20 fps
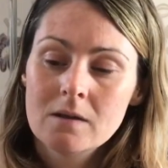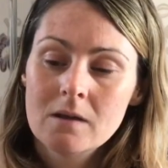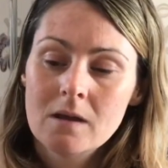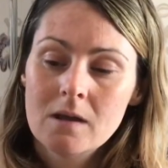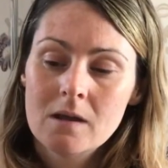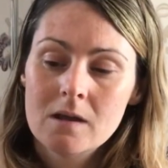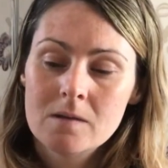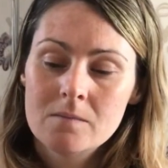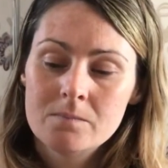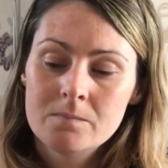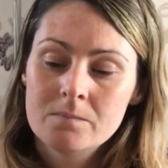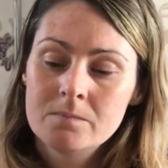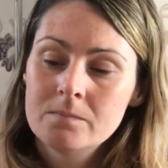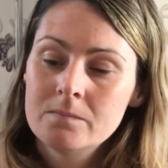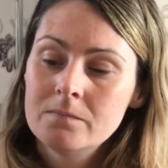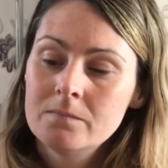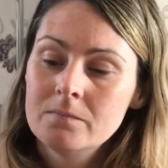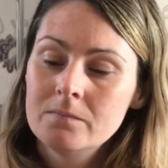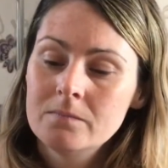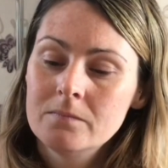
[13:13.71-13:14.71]

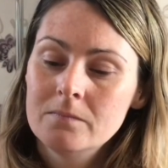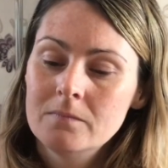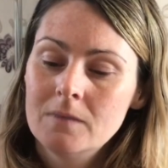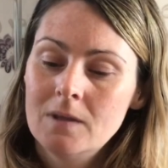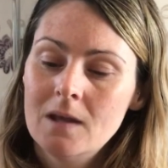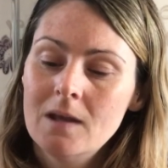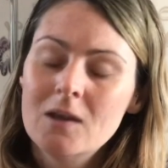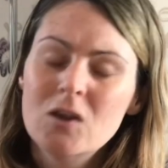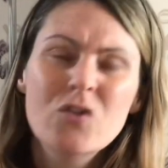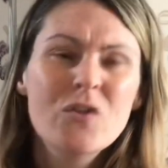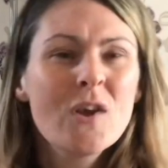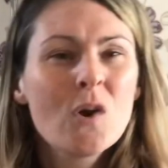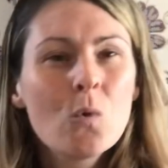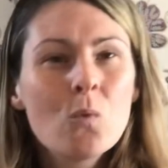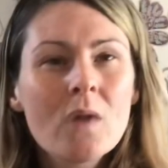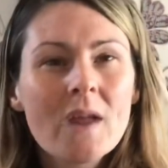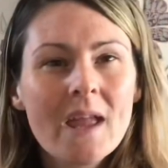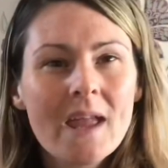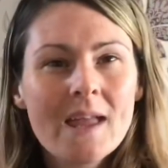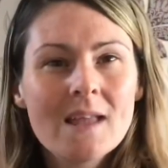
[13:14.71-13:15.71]
Yeah, you think all
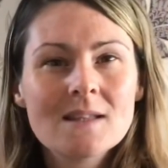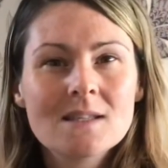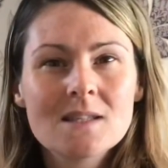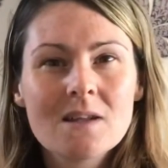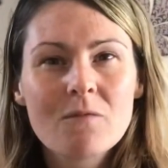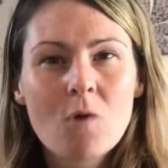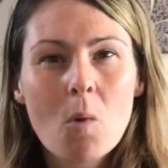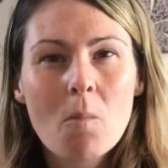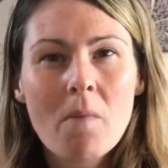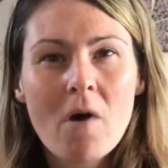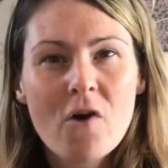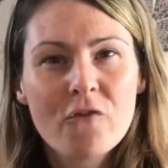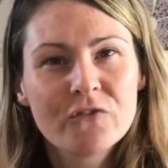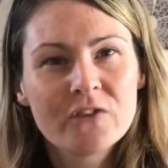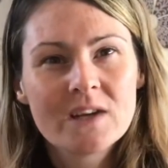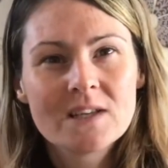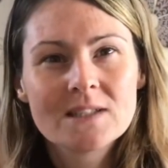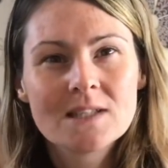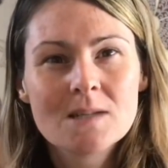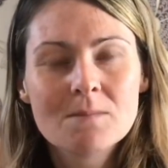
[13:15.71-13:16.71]
kids have got
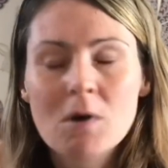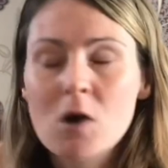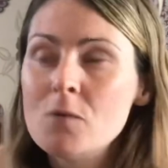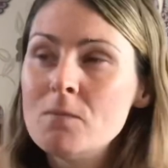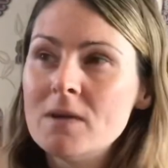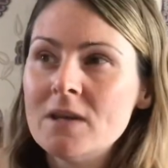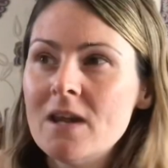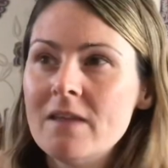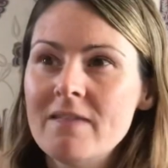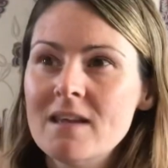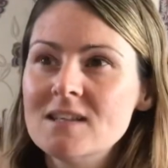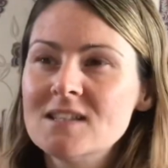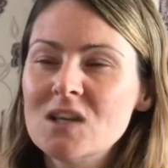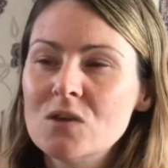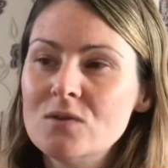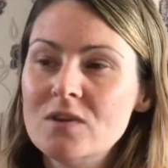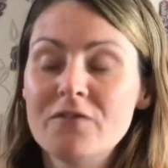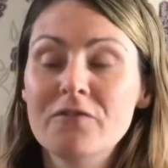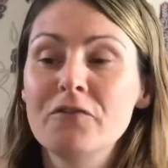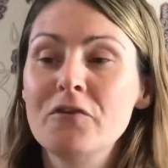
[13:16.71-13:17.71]
birthdays at the moment and they're so
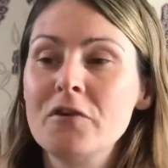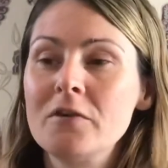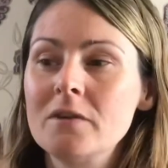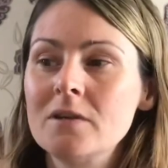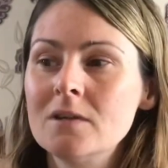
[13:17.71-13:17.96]
different.